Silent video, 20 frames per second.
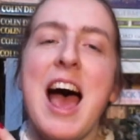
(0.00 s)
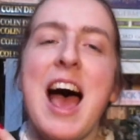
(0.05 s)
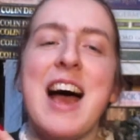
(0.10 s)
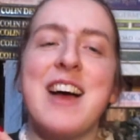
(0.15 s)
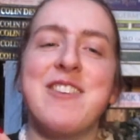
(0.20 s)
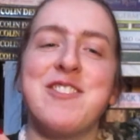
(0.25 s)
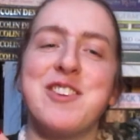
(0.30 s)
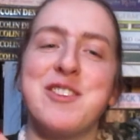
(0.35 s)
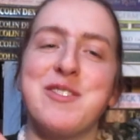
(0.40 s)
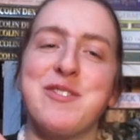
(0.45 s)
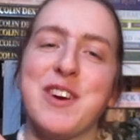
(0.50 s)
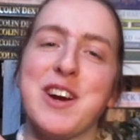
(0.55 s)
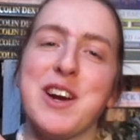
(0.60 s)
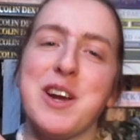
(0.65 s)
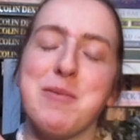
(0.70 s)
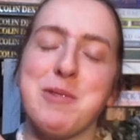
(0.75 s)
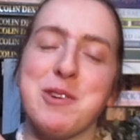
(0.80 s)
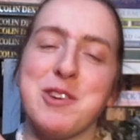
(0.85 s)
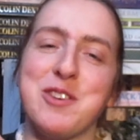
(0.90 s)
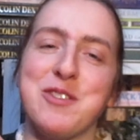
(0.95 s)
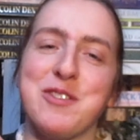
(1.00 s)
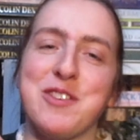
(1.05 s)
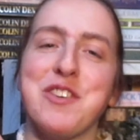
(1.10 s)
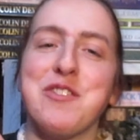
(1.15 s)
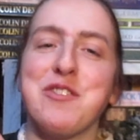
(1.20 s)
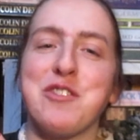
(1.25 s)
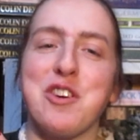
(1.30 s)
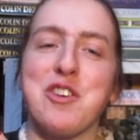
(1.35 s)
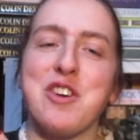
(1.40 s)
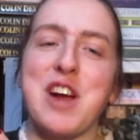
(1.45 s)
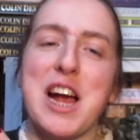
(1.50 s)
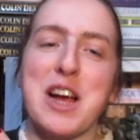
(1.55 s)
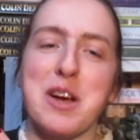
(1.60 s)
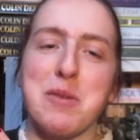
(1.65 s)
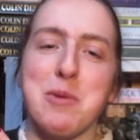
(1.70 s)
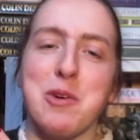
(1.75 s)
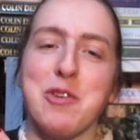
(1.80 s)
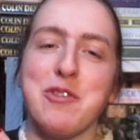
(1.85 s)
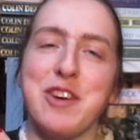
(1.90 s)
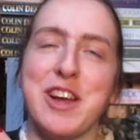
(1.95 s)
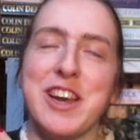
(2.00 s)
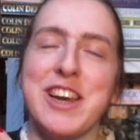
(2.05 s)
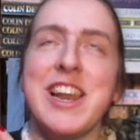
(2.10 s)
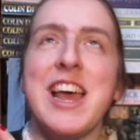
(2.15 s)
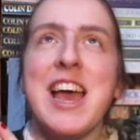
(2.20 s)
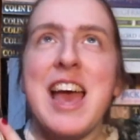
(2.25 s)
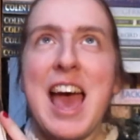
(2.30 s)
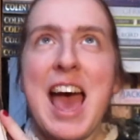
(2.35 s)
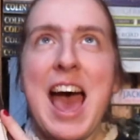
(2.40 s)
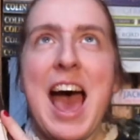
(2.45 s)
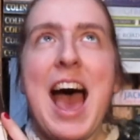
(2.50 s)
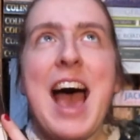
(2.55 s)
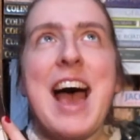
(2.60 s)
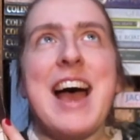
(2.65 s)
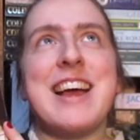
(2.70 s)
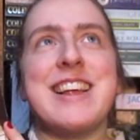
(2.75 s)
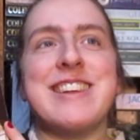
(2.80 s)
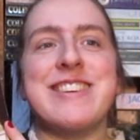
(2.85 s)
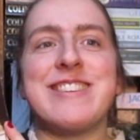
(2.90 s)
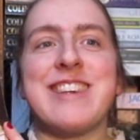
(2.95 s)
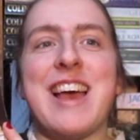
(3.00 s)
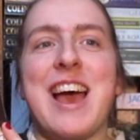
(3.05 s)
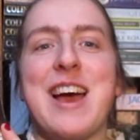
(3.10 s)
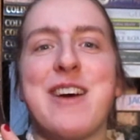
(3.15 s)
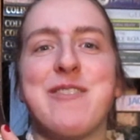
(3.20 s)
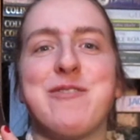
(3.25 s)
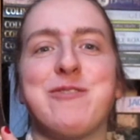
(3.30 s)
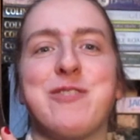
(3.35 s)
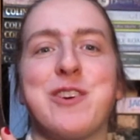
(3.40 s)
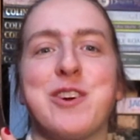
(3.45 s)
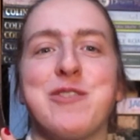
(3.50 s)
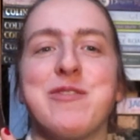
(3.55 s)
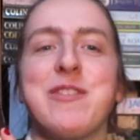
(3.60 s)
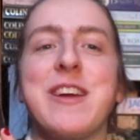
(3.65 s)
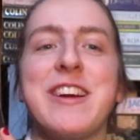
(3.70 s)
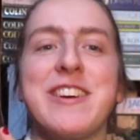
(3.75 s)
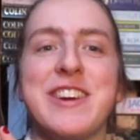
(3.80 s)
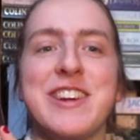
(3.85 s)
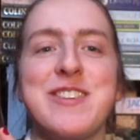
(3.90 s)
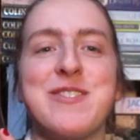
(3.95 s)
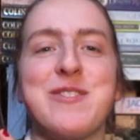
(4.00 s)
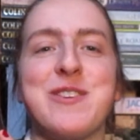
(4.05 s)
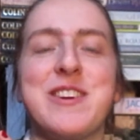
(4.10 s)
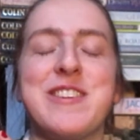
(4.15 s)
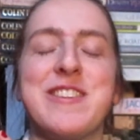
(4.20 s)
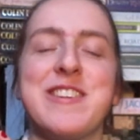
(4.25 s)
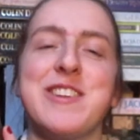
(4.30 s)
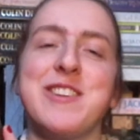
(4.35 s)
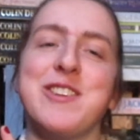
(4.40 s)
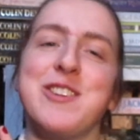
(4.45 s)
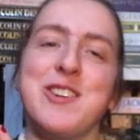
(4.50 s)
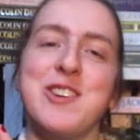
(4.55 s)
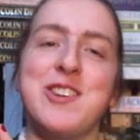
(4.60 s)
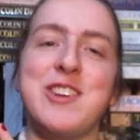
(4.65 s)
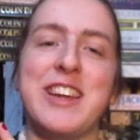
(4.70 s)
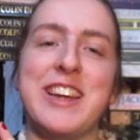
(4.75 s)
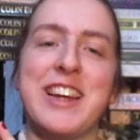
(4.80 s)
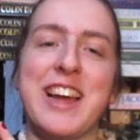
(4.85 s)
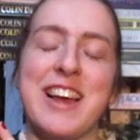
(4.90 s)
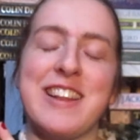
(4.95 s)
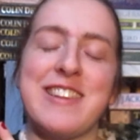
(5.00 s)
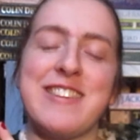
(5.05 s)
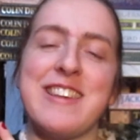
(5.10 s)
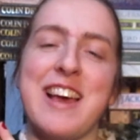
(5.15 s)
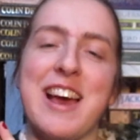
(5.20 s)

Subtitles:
And she's very much of a ragamuffin, and for various reasons she gets